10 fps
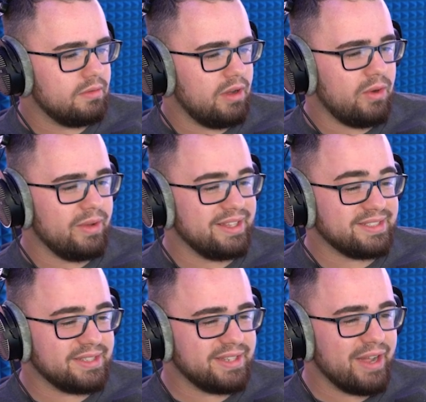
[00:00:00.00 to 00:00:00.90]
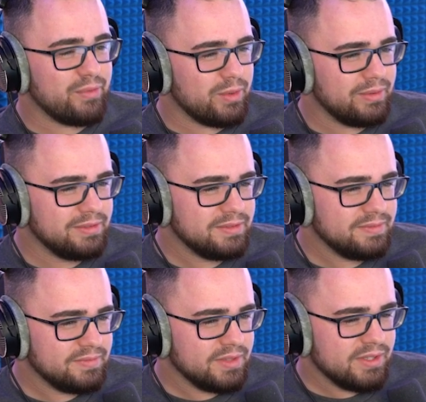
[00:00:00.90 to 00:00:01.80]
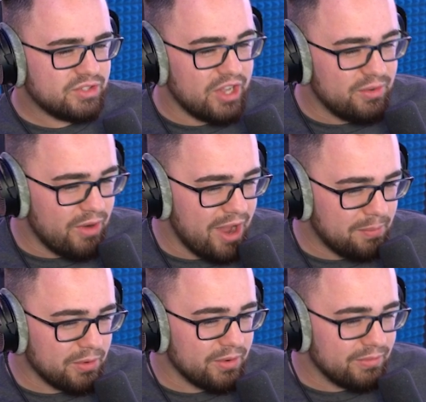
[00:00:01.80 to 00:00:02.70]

Oh, he's the devil. Sin Raptor.